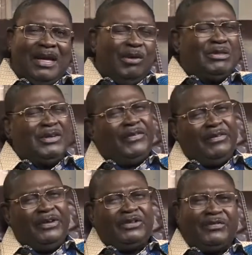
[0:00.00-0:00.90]
He was a
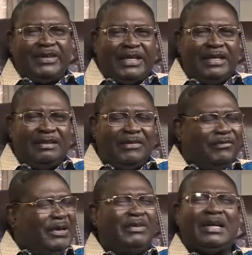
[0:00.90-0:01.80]
favorite of the king, the
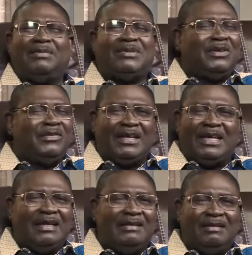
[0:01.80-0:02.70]
favorite captain of the
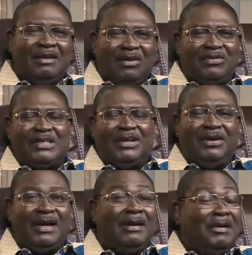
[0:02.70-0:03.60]
king of
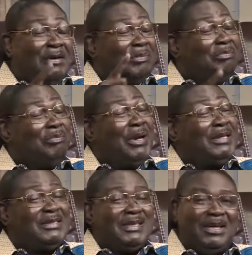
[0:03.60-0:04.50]
Syria,
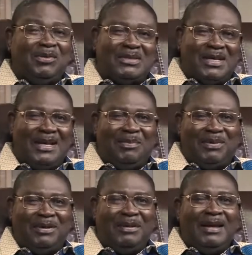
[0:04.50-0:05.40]
but he was a
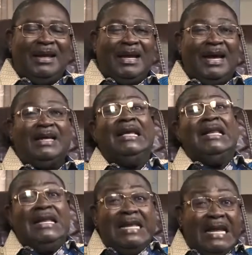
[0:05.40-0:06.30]
leper. And he
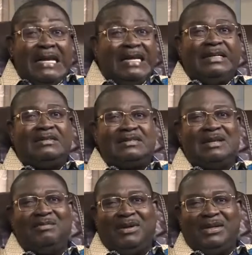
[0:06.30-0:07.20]
needed
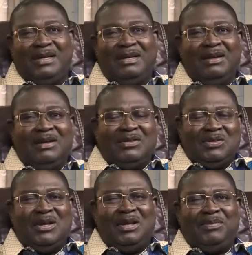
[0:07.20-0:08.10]
somebody
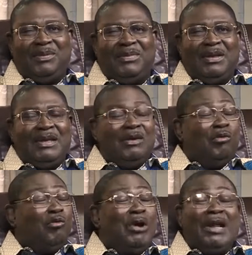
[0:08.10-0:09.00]
to help him.
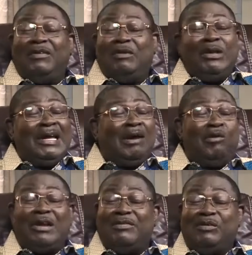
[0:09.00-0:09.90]
Whatever we are,
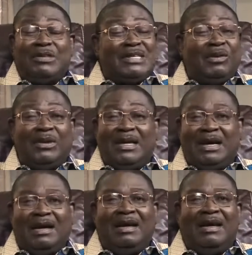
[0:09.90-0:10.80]
whatever we say we
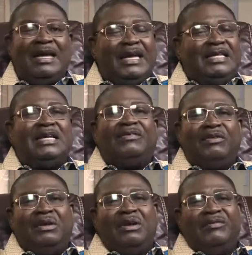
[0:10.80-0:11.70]
are, each and
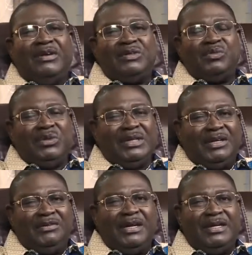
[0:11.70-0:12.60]
every one of us will
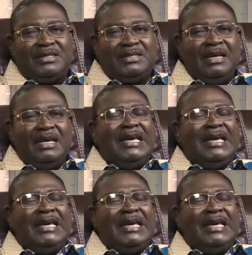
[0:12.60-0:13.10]
need grace.